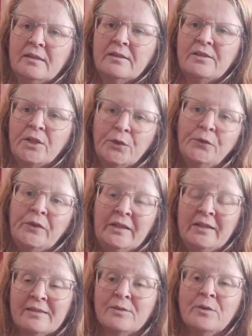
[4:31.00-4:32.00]

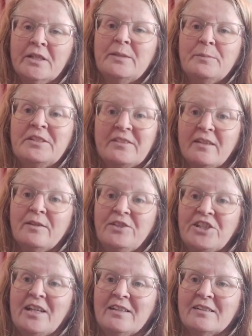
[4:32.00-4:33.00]
Sophie is going to be so
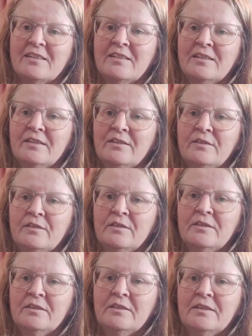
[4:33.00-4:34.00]
jealous.
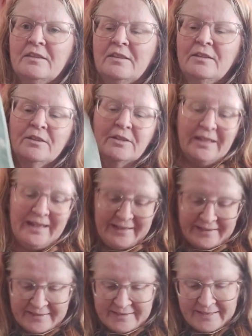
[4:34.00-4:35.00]
Look
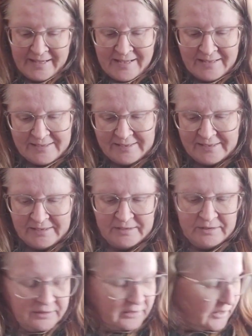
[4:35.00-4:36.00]
at that.
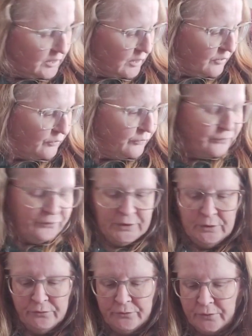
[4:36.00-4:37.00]
Get the
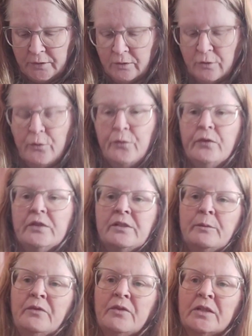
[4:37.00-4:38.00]
floof off.
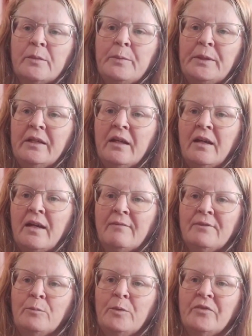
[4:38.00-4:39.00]
So we've got the
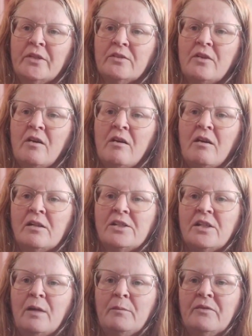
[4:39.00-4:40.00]
beehive, and we've got the
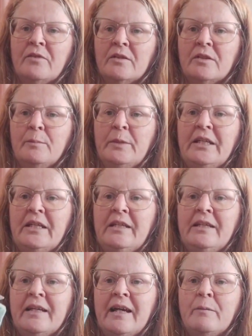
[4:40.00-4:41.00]
heart, and we've got the
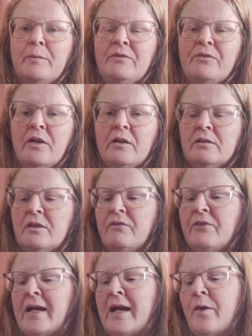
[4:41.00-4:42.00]
bee, and we've got the
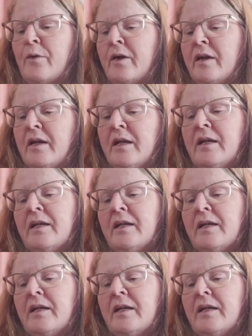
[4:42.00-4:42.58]
flower.